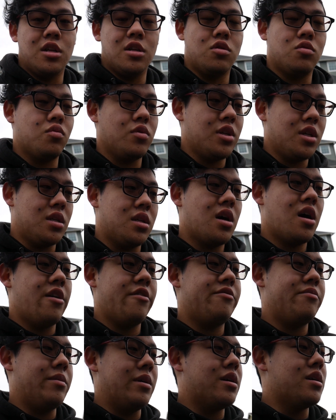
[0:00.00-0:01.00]
It's really
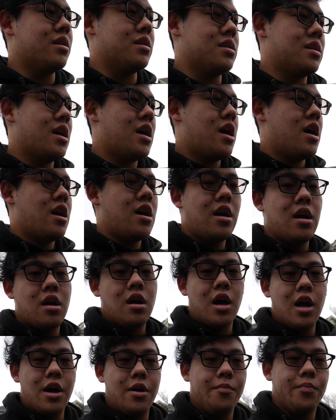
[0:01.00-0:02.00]
tough because
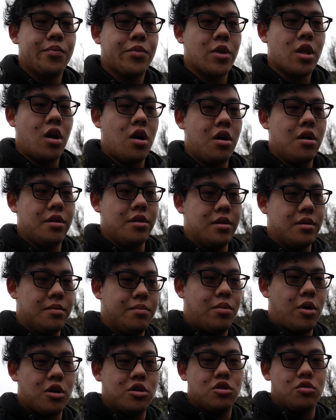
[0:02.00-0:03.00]
all of the
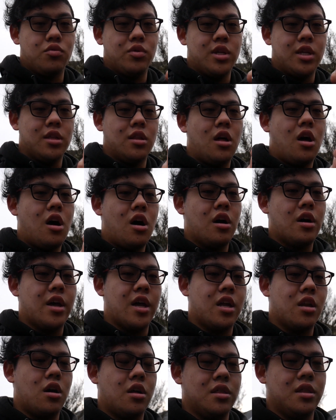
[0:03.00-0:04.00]
parts are really long,
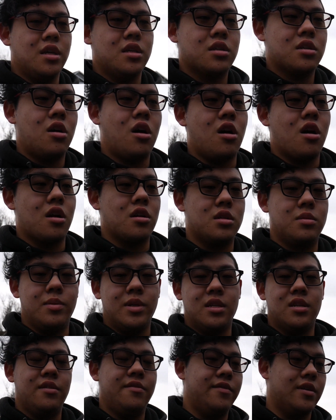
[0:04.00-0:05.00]
and on this car
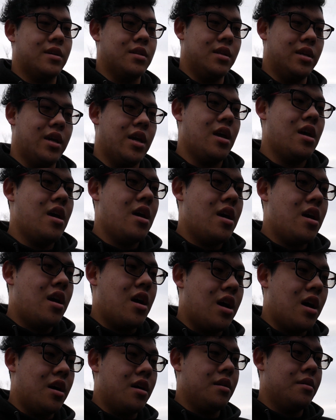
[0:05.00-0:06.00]
specifically,
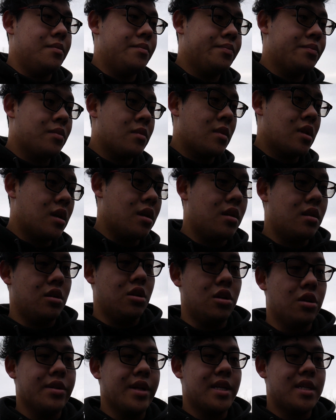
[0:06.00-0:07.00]
that
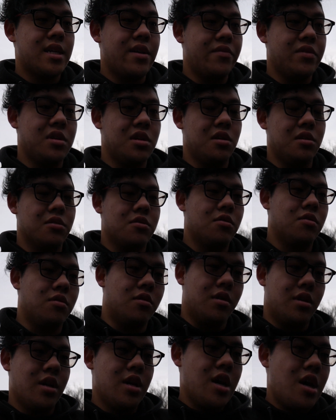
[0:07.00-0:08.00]
7th gen
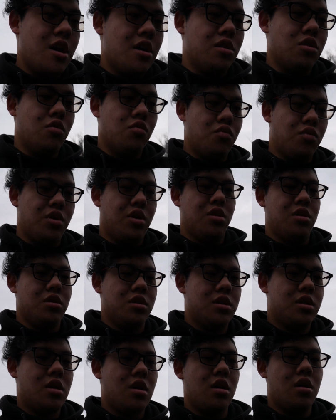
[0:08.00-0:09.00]
Accord, the
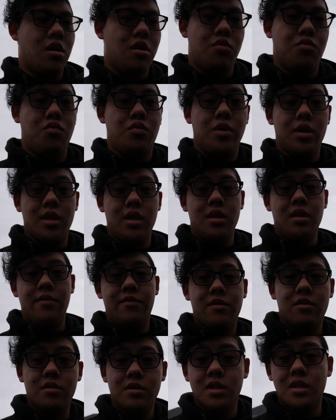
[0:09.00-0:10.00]
rears are really
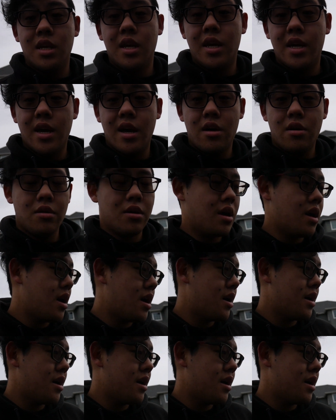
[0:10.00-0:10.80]
difficult to take out,